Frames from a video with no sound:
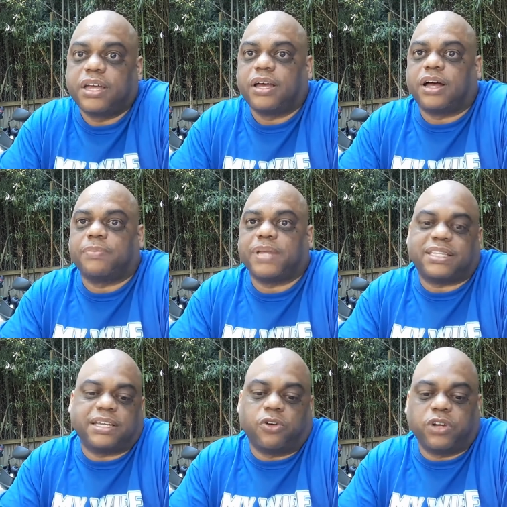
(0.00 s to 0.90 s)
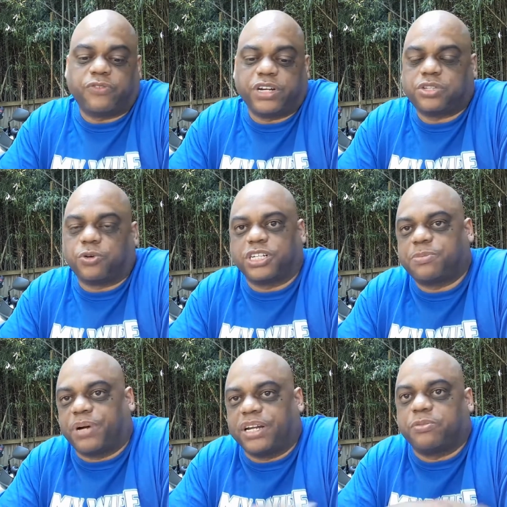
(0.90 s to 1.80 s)
Um, not the only resource,
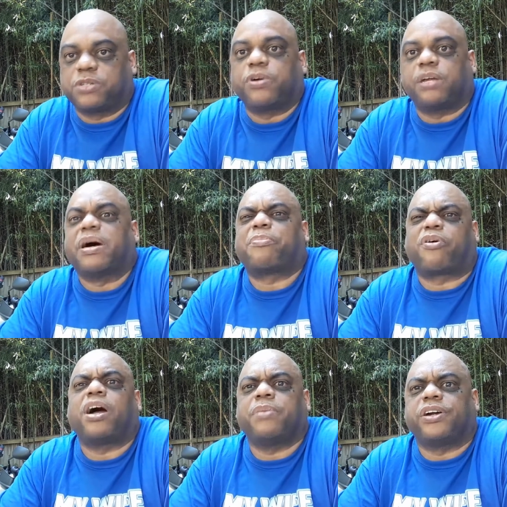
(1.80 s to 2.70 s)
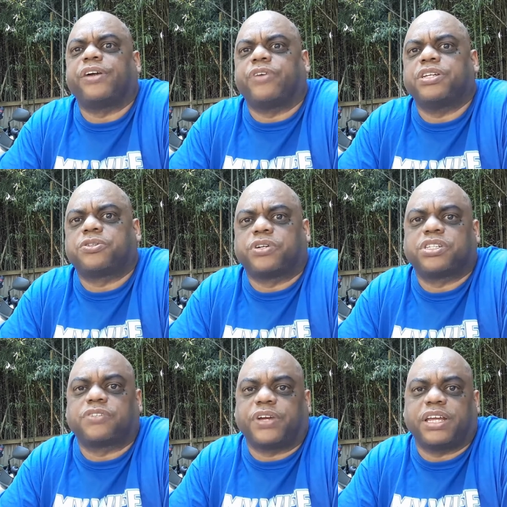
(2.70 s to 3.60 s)
but it was one of my primary
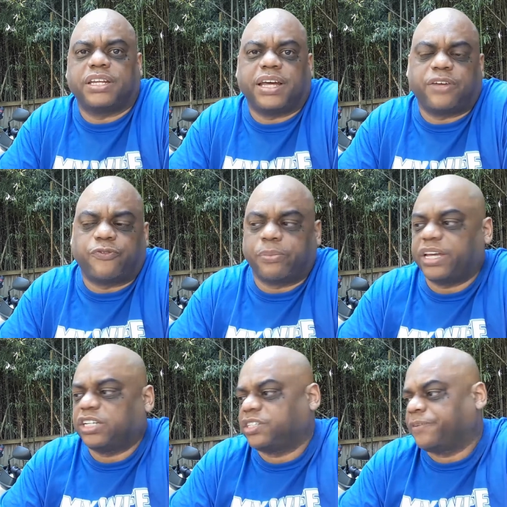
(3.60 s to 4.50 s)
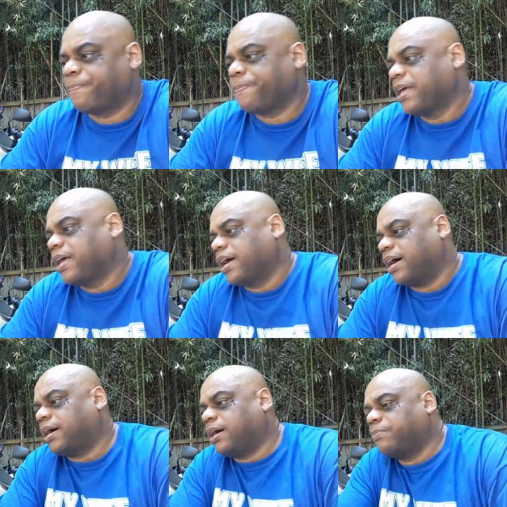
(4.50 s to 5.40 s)
resources for getting that information.
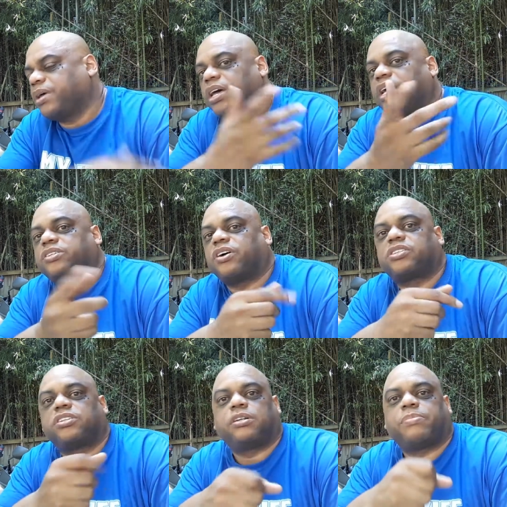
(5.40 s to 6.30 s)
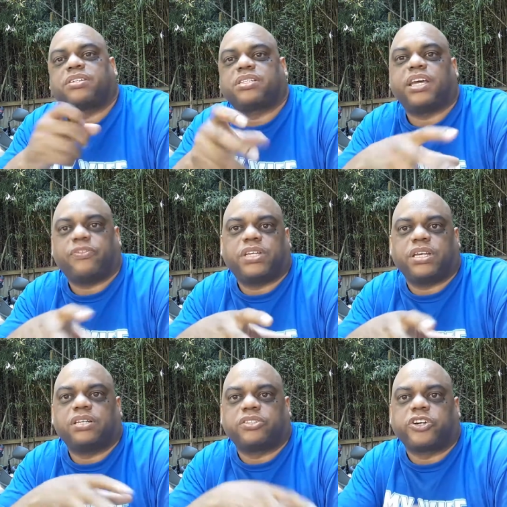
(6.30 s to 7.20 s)
Um, he talks a little about safety
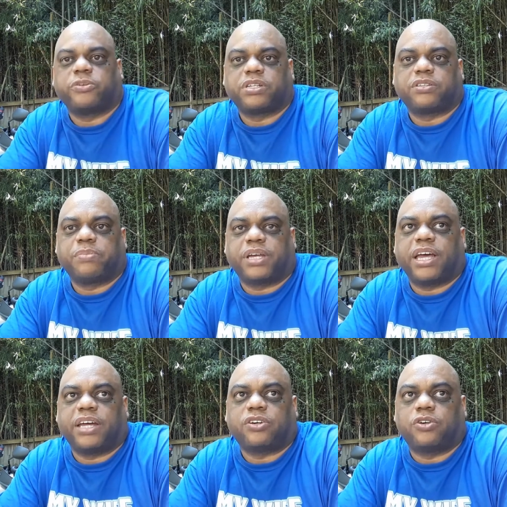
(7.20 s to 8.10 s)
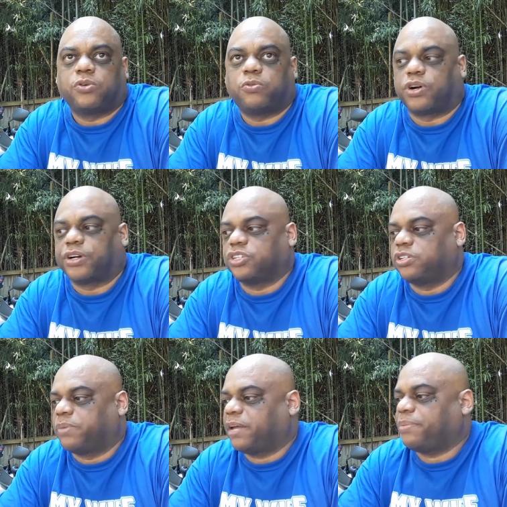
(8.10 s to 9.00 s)
in terms of the mechanical work that you
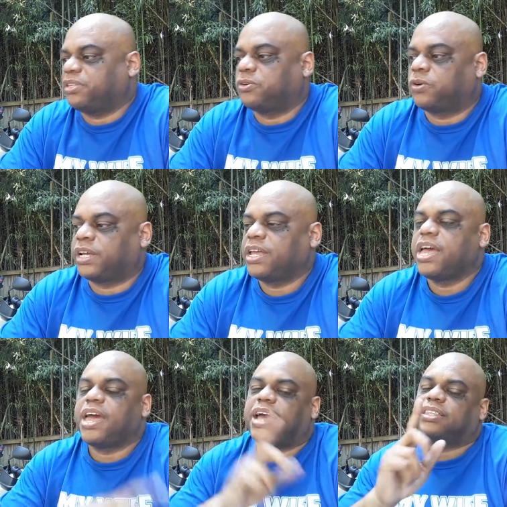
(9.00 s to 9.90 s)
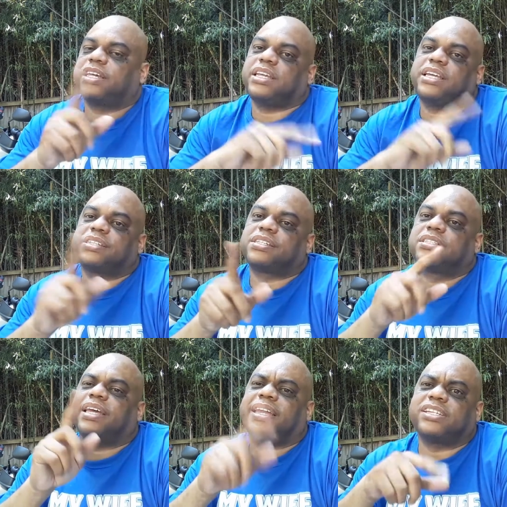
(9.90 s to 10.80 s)
might be doing. And then he gets
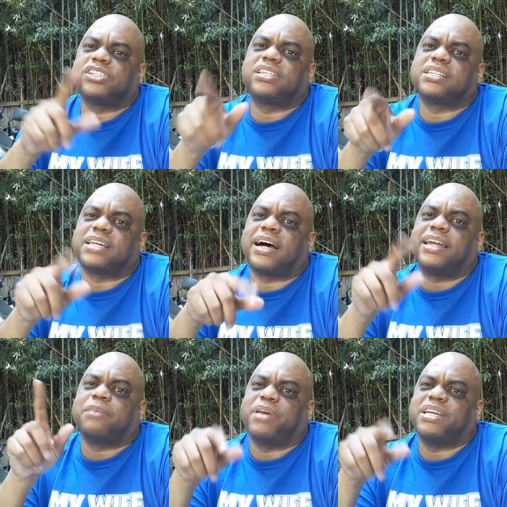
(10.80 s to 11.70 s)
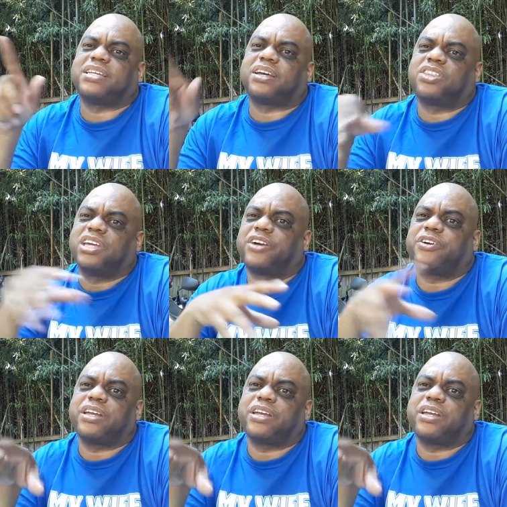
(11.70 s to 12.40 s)
into engine design and basic theory